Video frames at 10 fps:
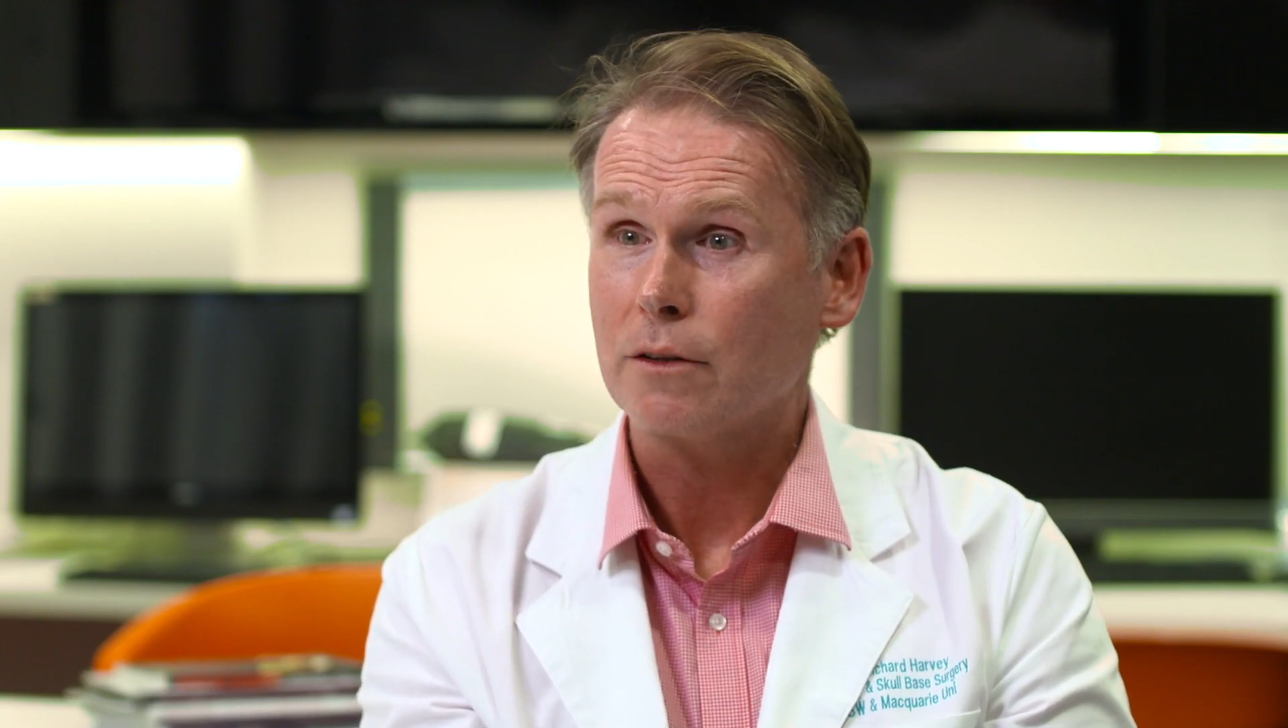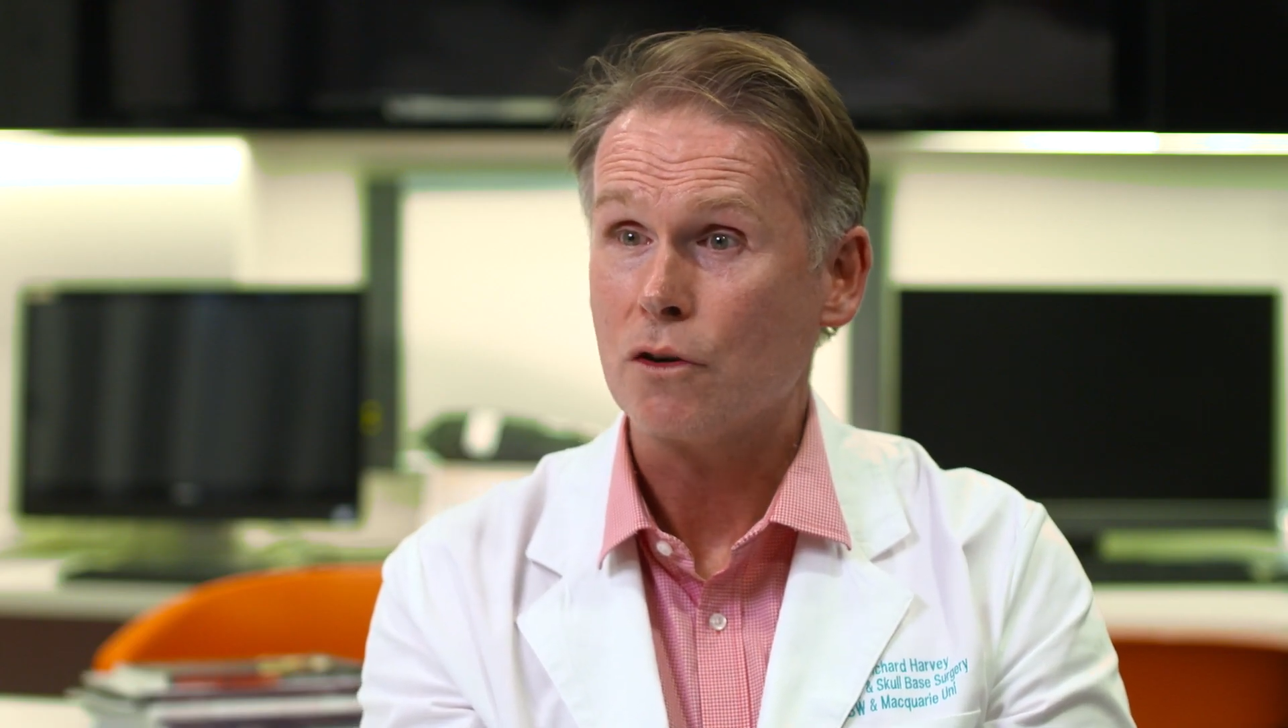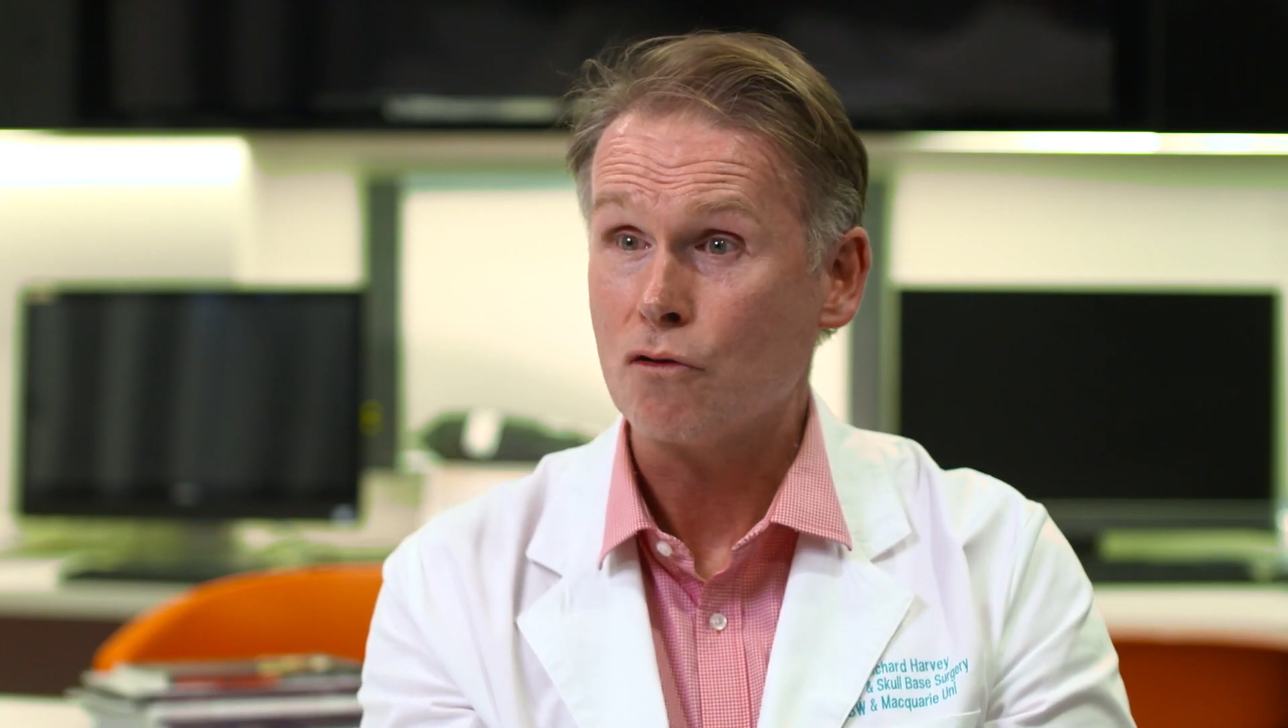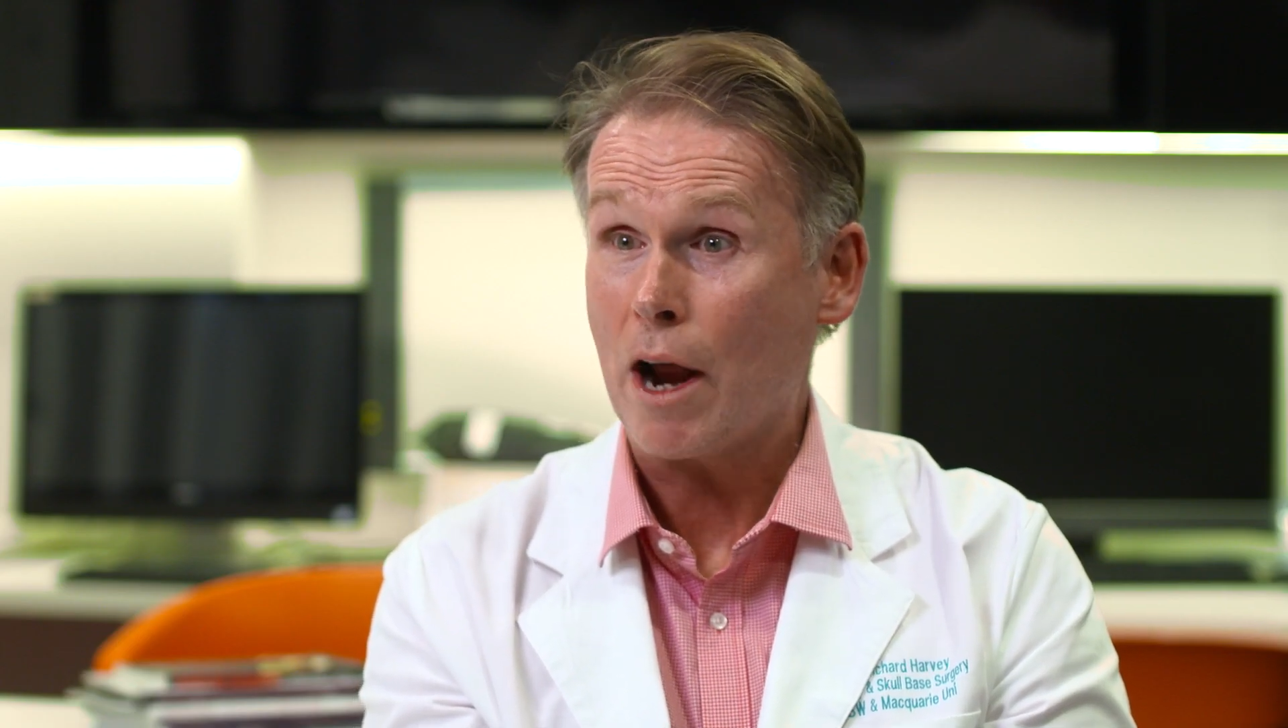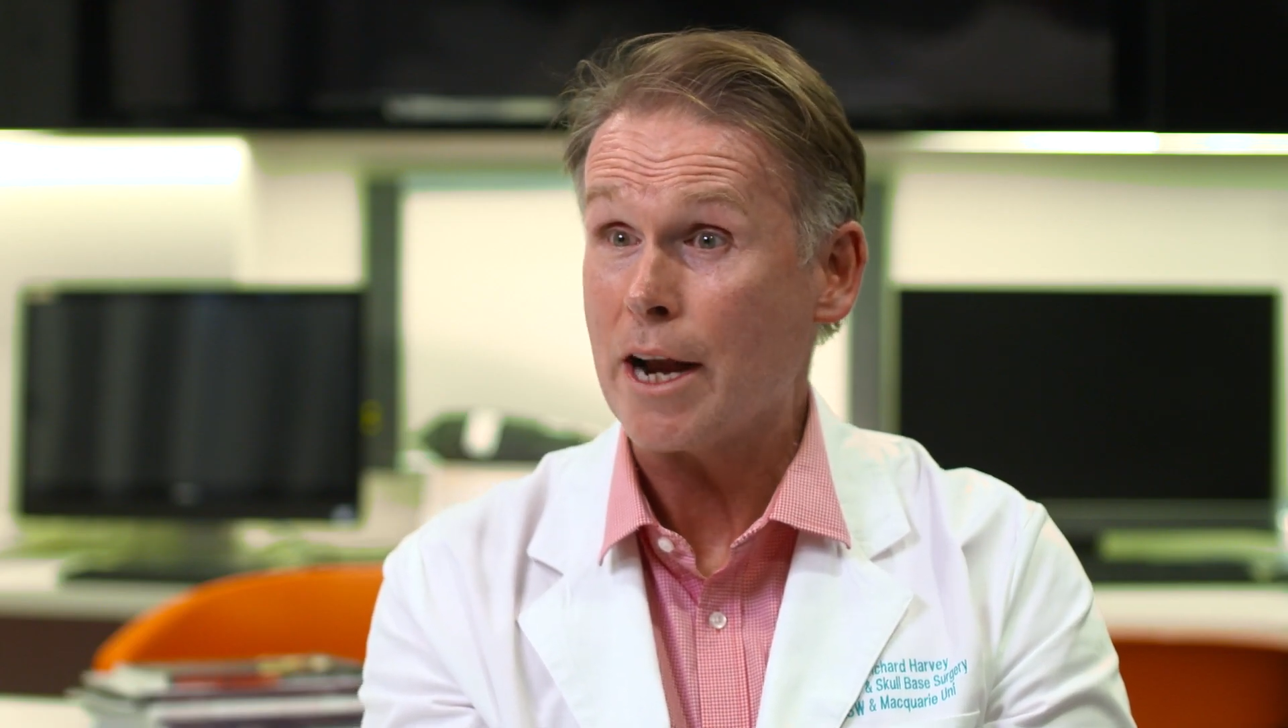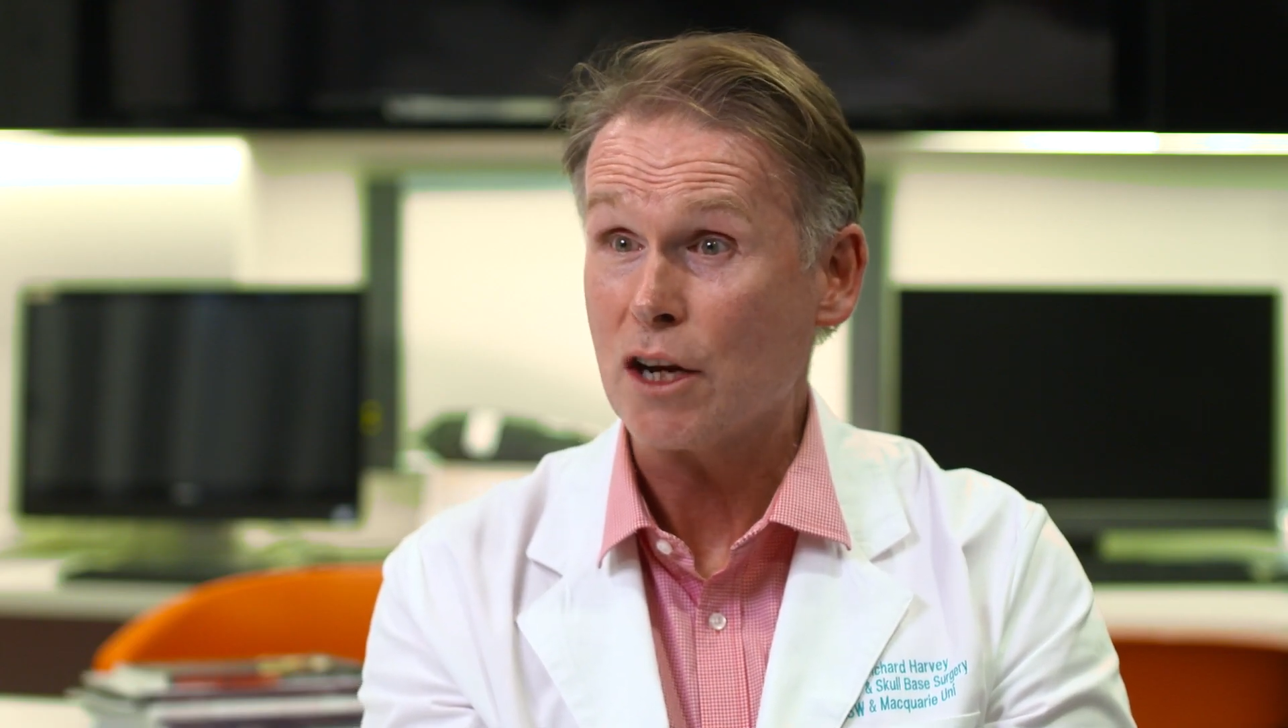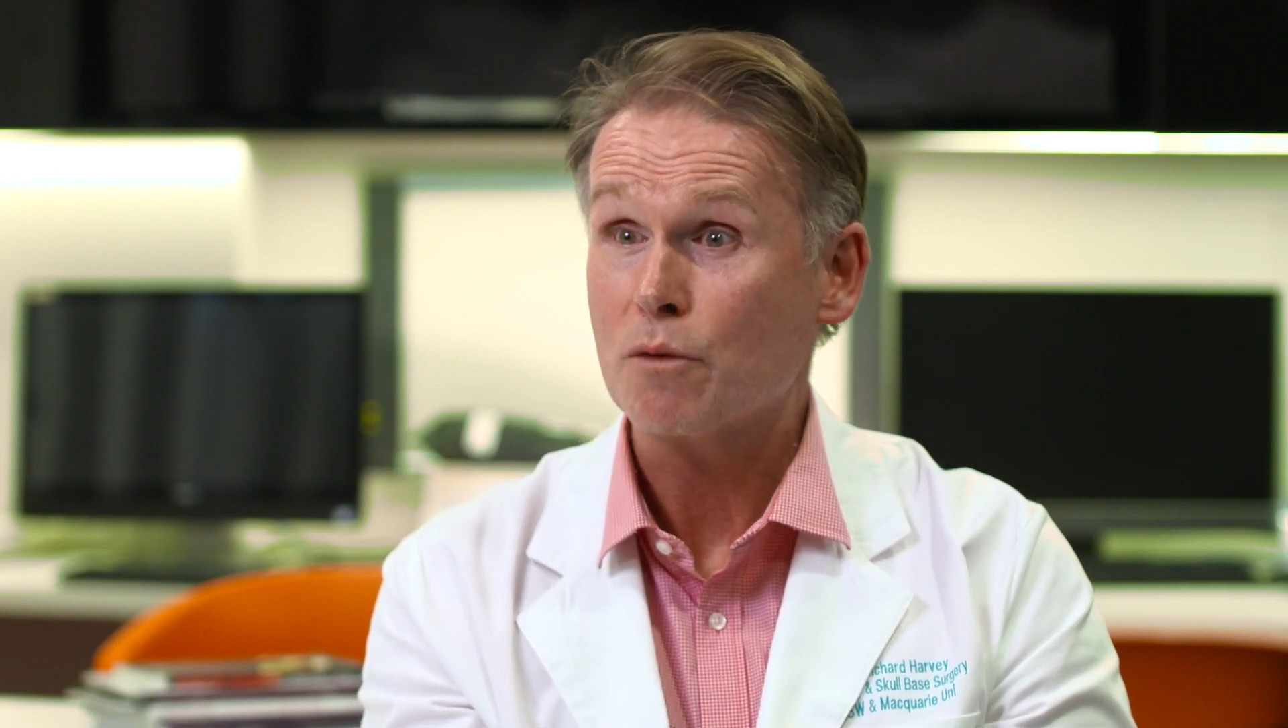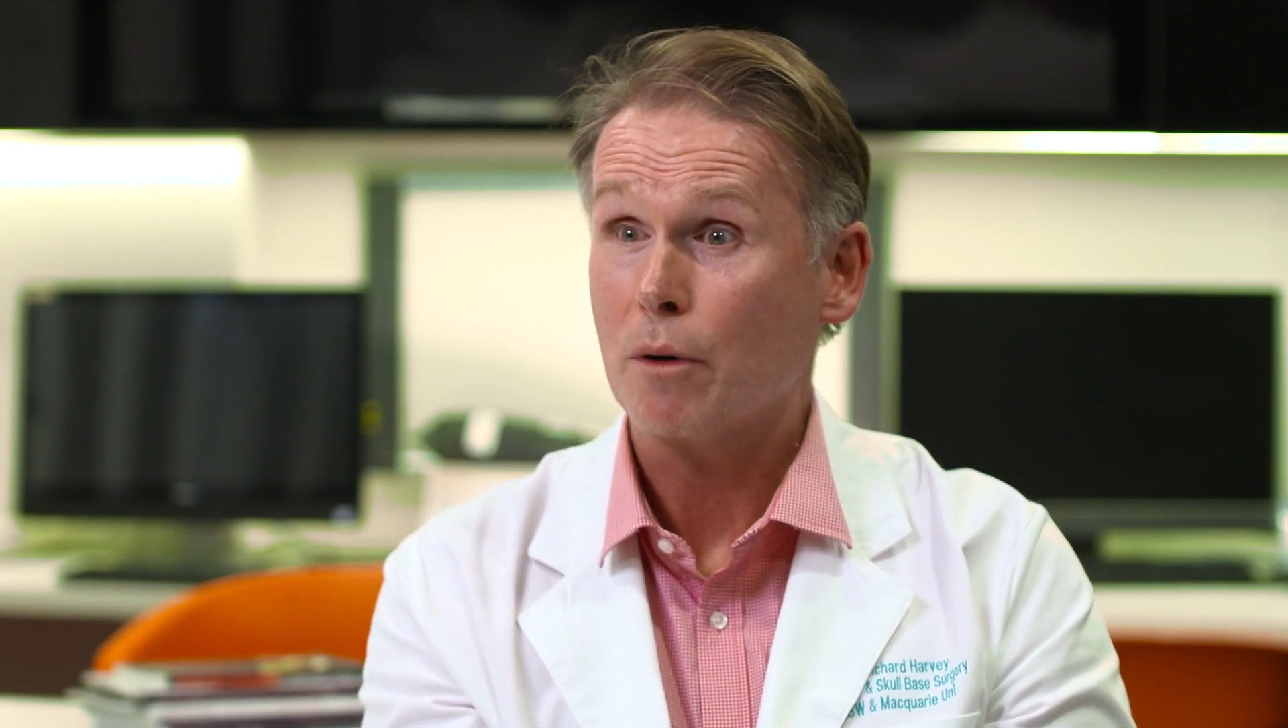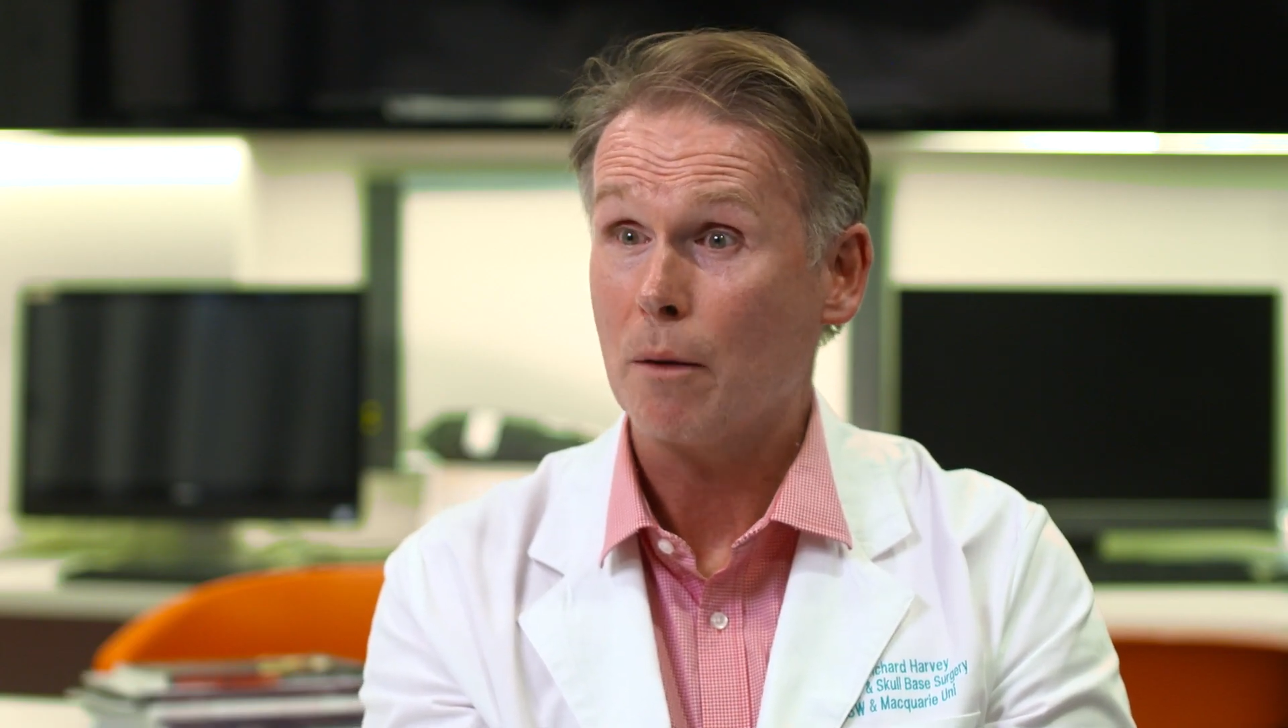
is a drainage